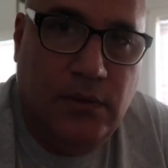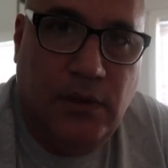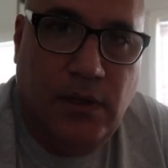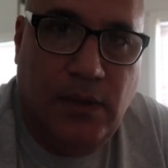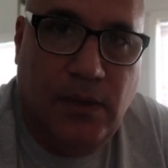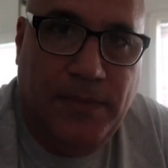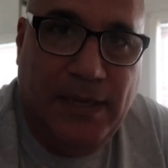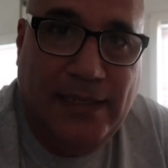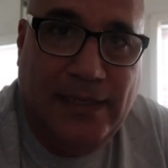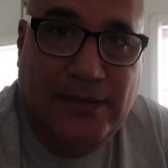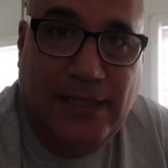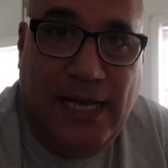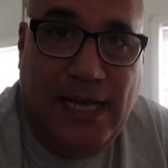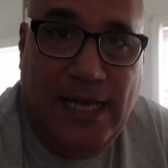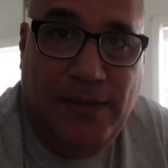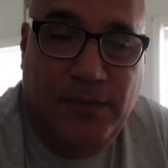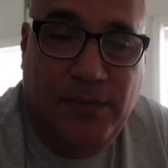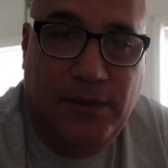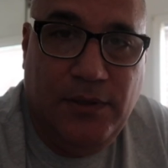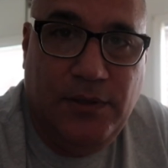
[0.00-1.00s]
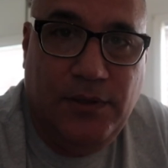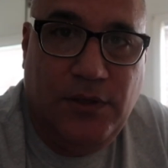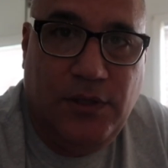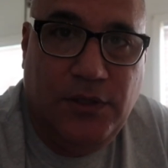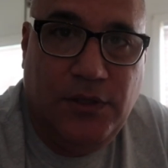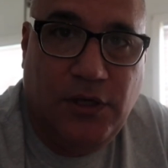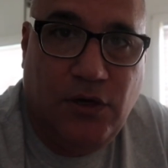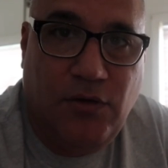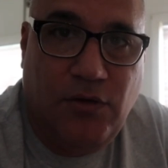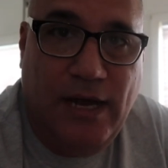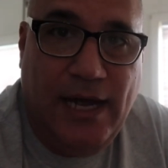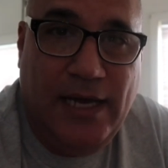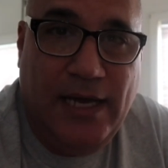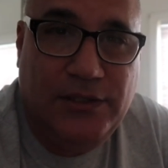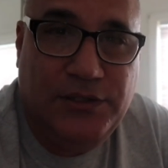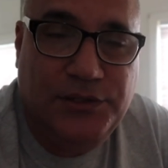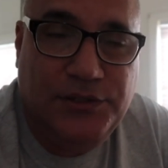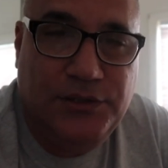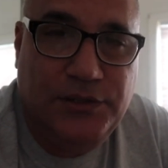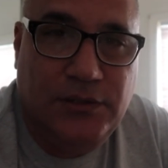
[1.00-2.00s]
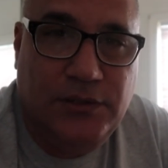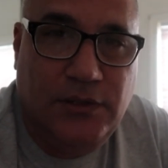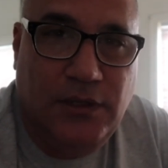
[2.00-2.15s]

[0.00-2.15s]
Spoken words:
bad time during the crash